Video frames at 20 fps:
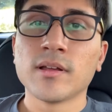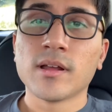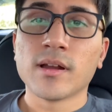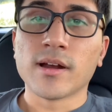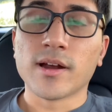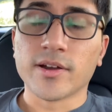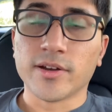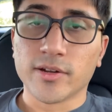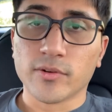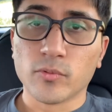
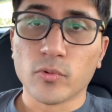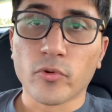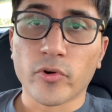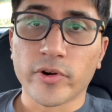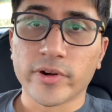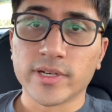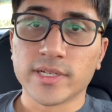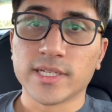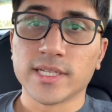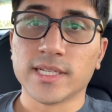under
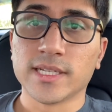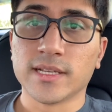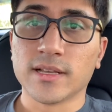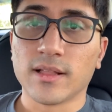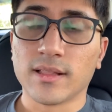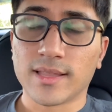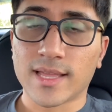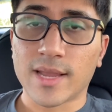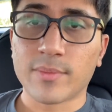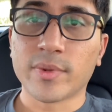warranty
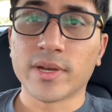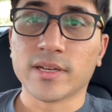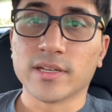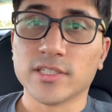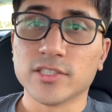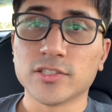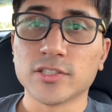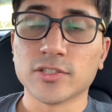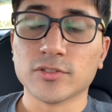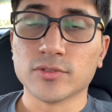alignment
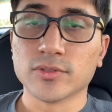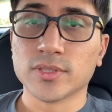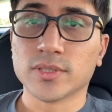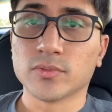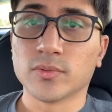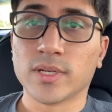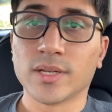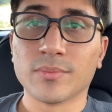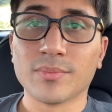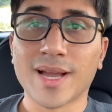issues
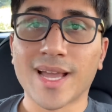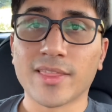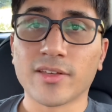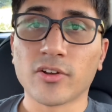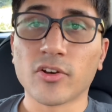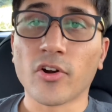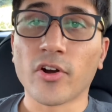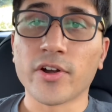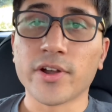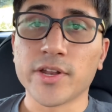when you buy the
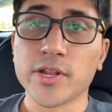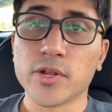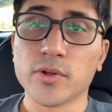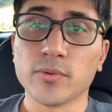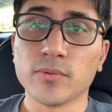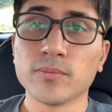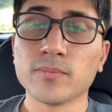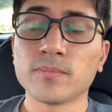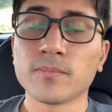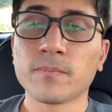car
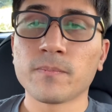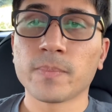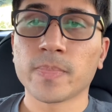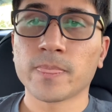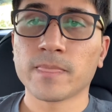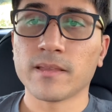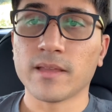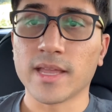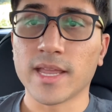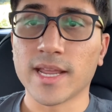new
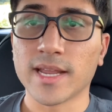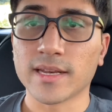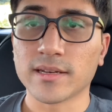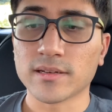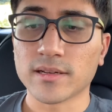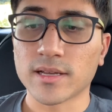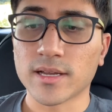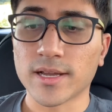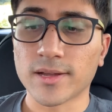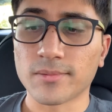and
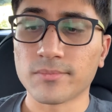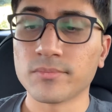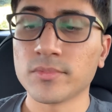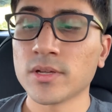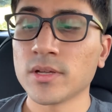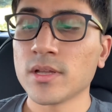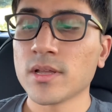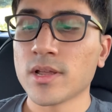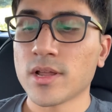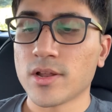
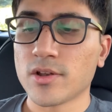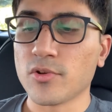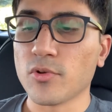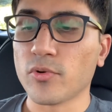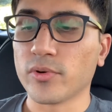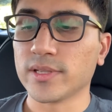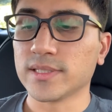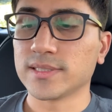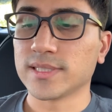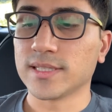
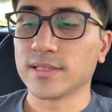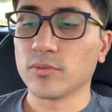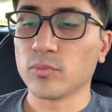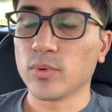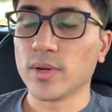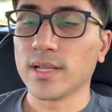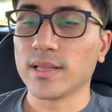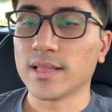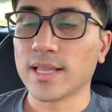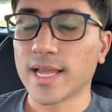notice that the
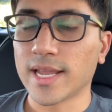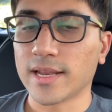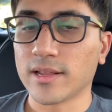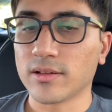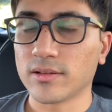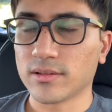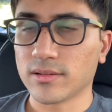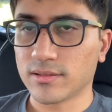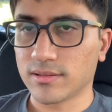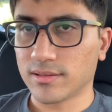wheel
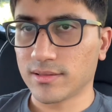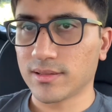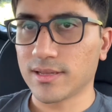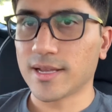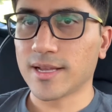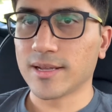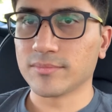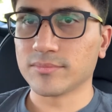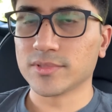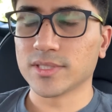
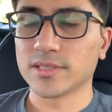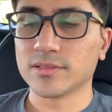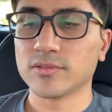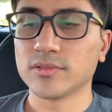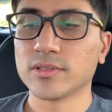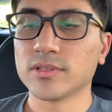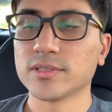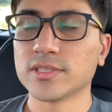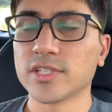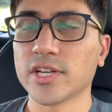the
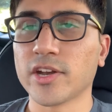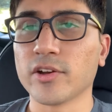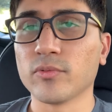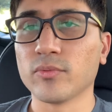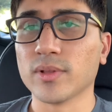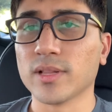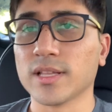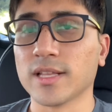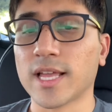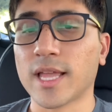steering
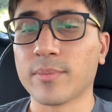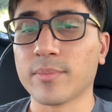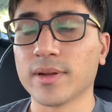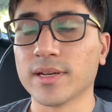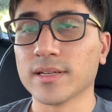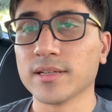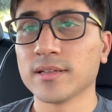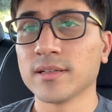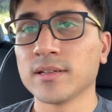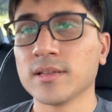wheel
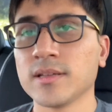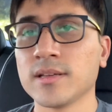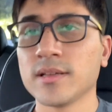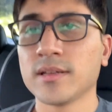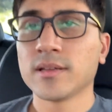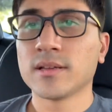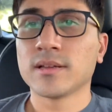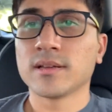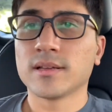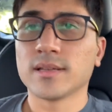alignment
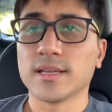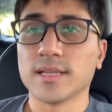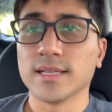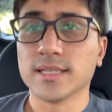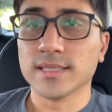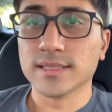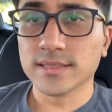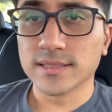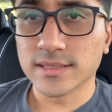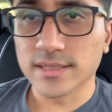
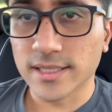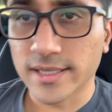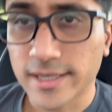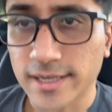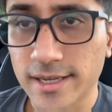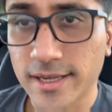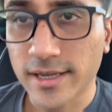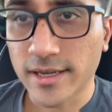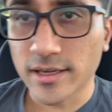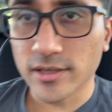is
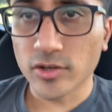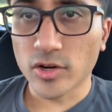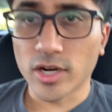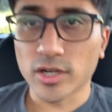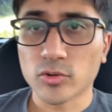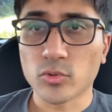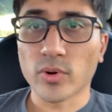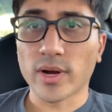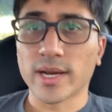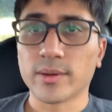not
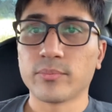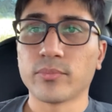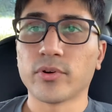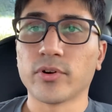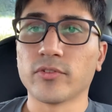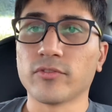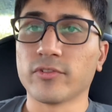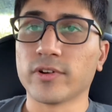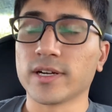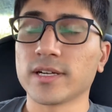quite
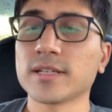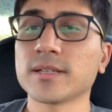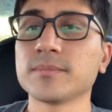perfect.